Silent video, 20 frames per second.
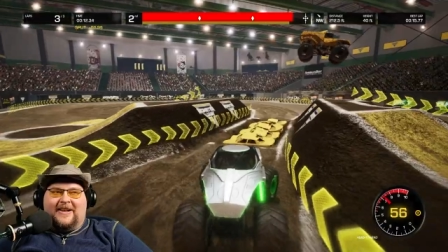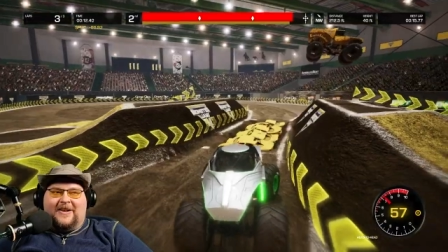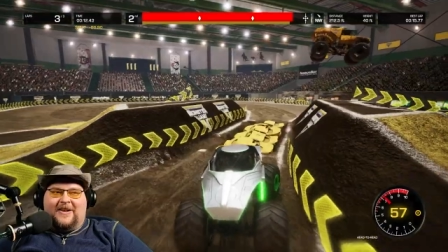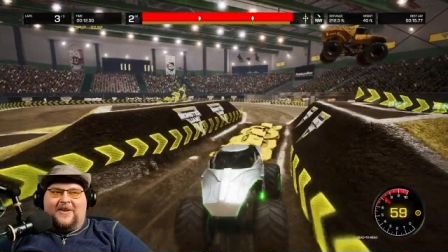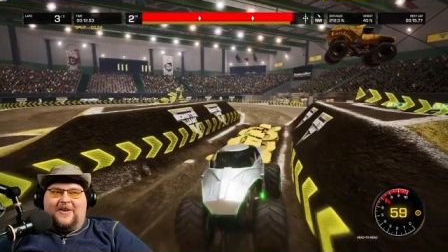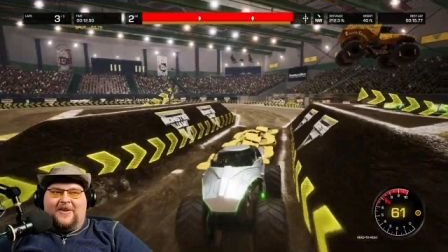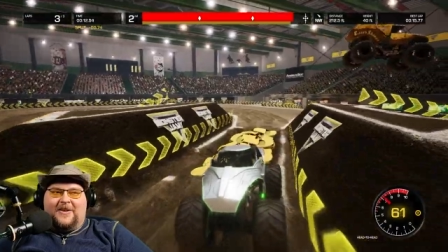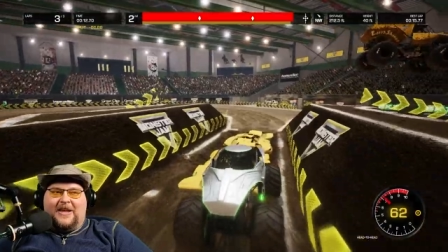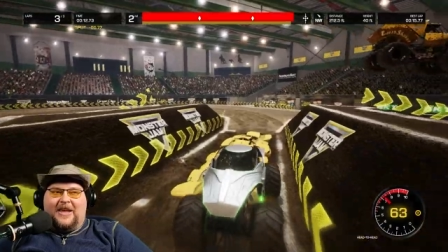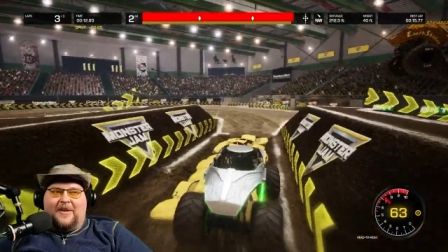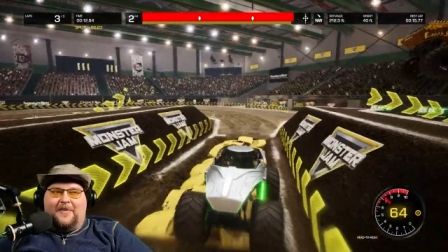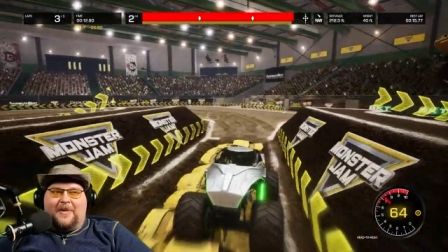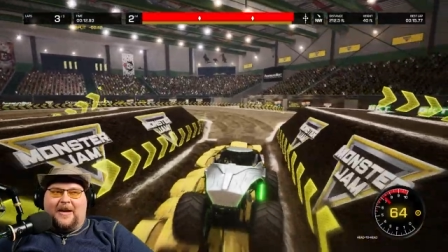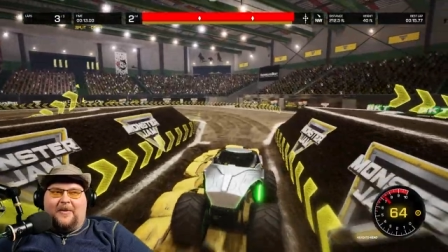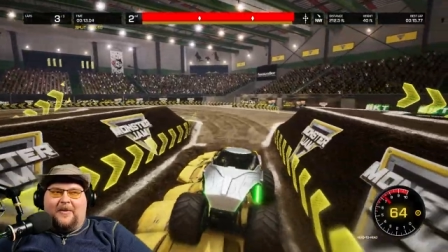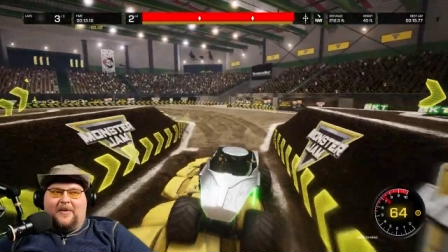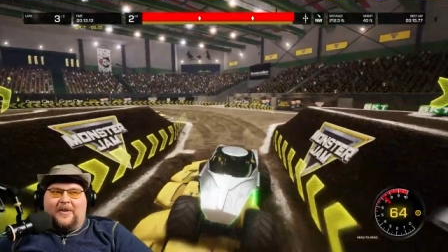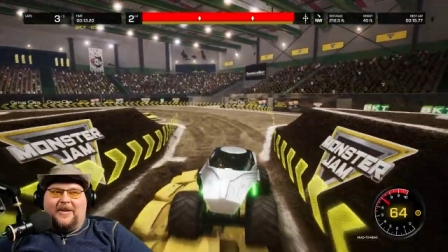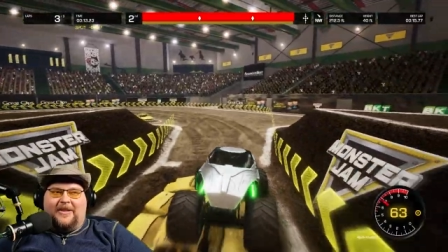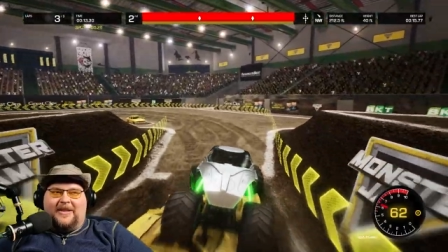Oh, he
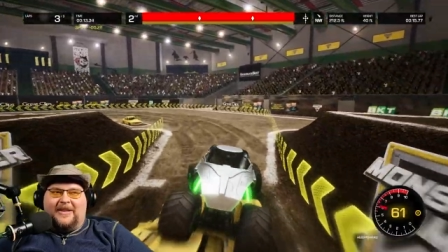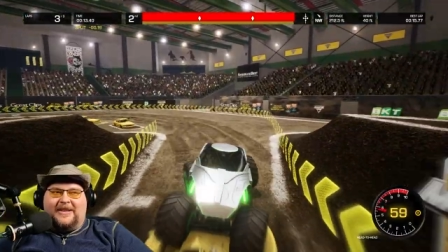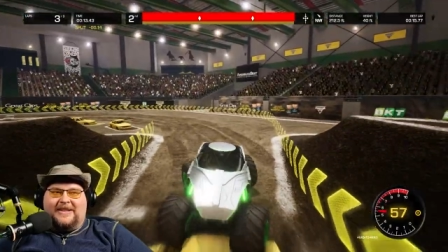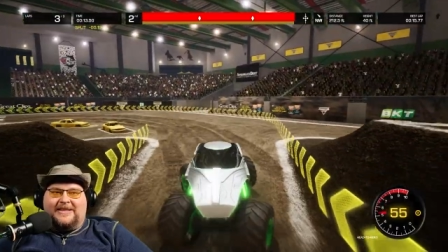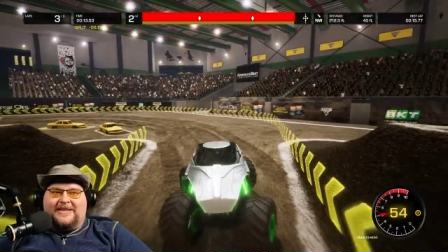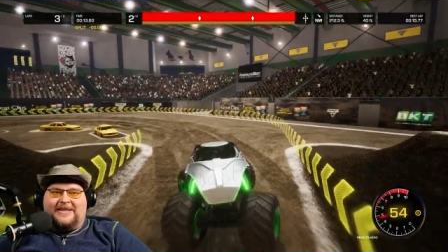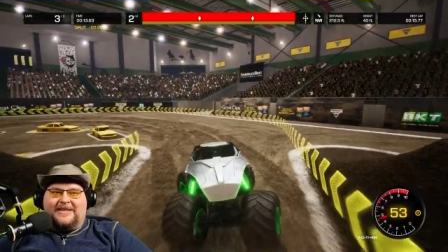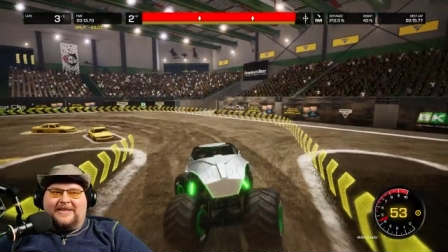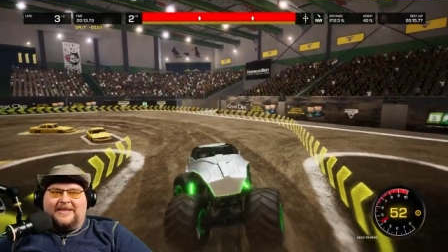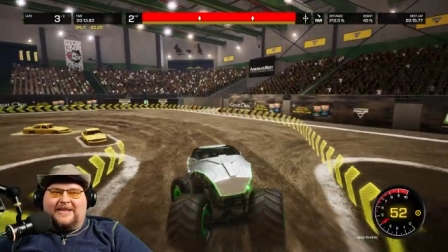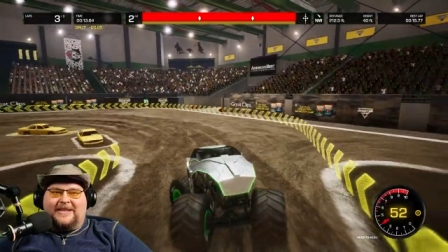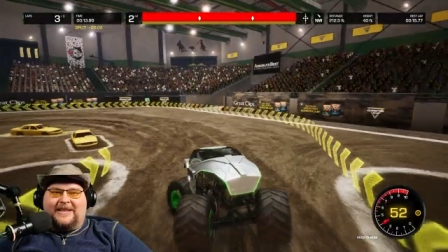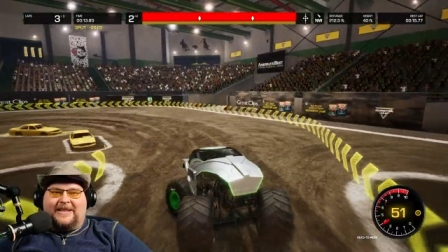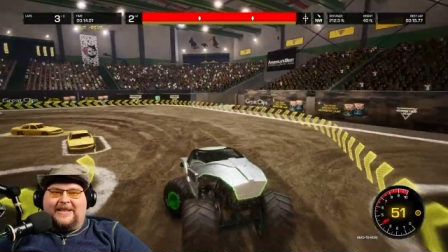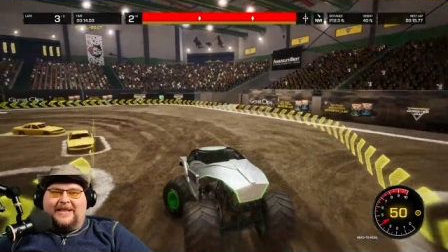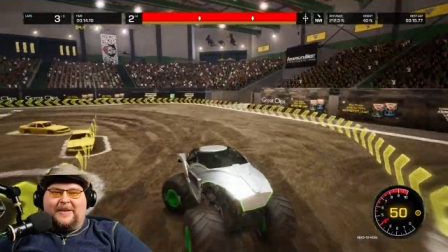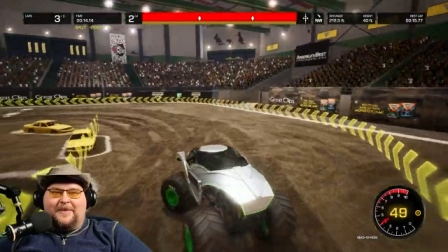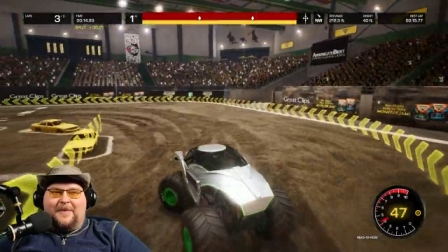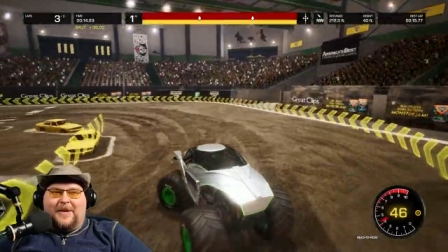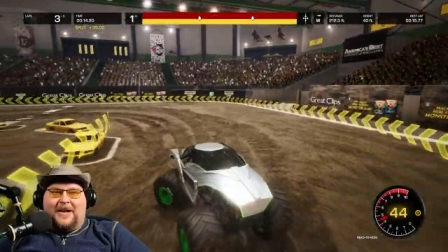might win this.
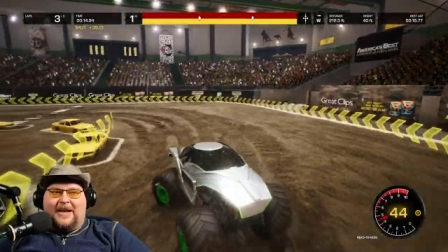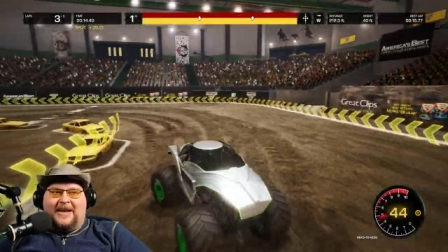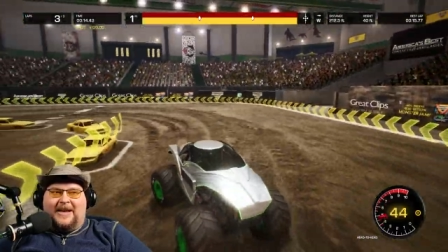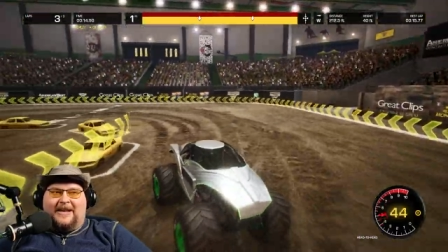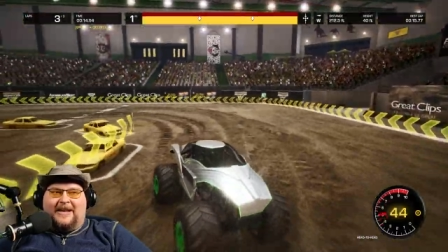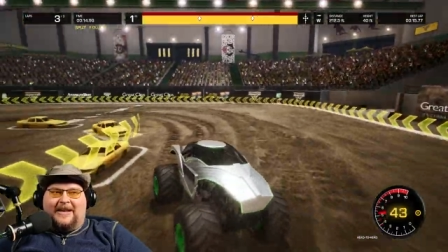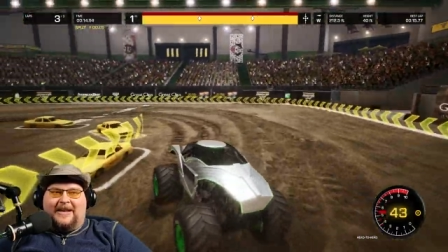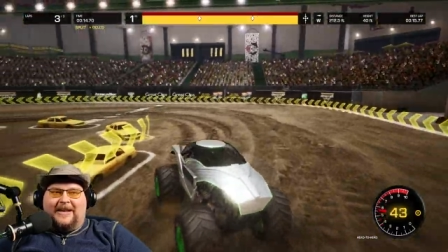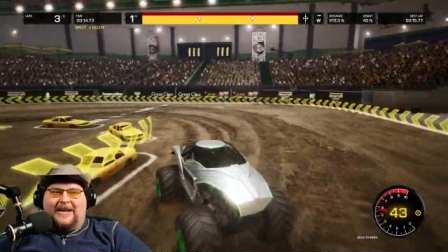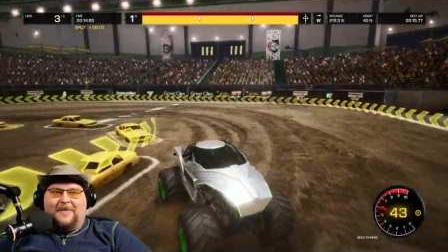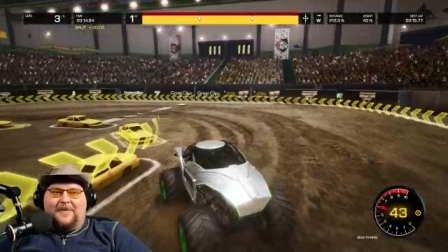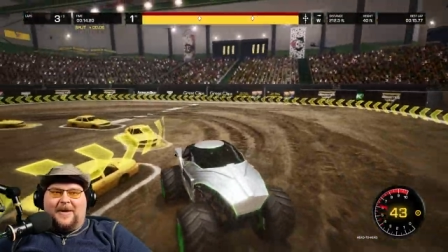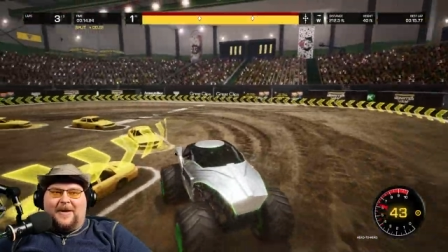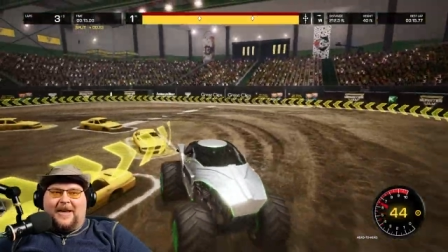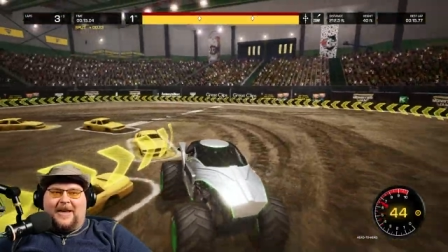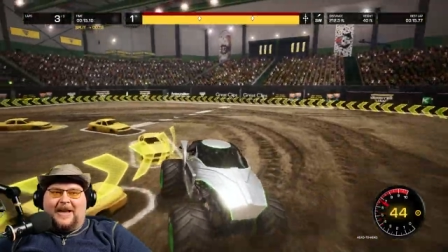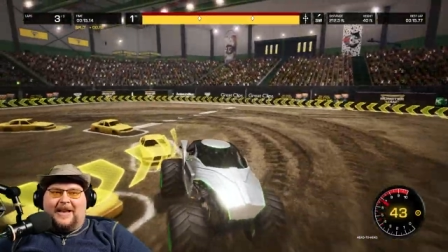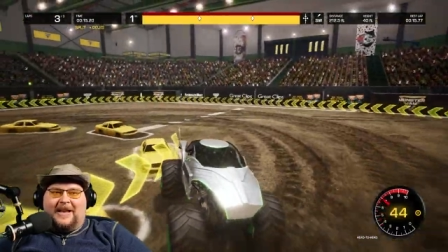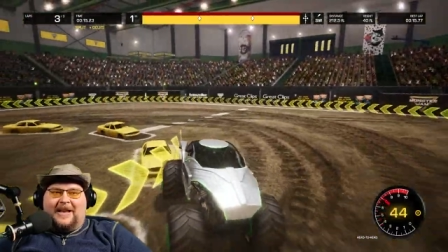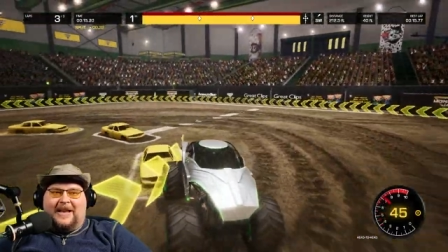He might, he
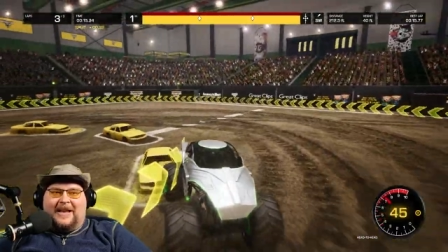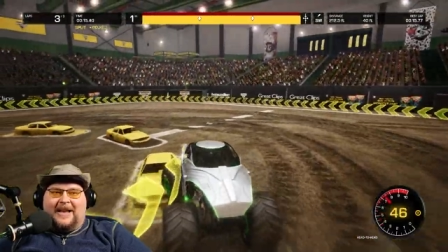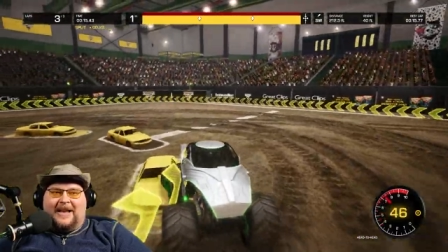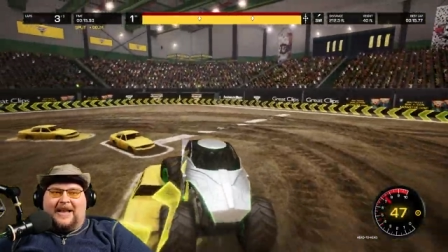might.